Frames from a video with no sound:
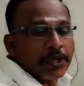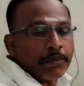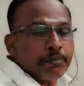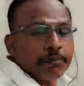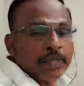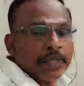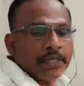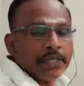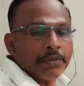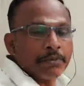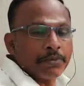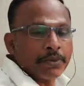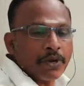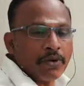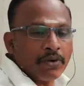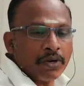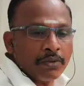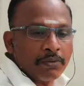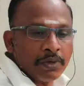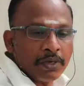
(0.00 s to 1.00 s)
important
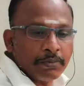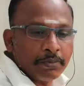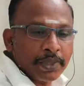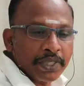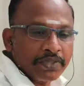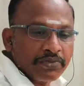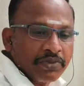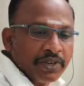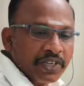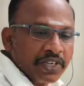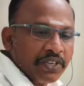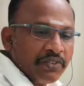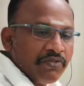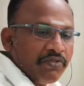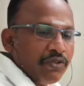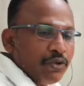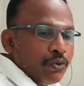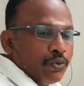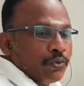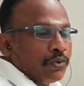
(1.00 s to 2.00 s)
problem in perspective
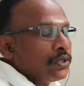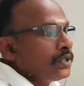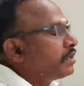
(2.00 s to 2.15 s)
view.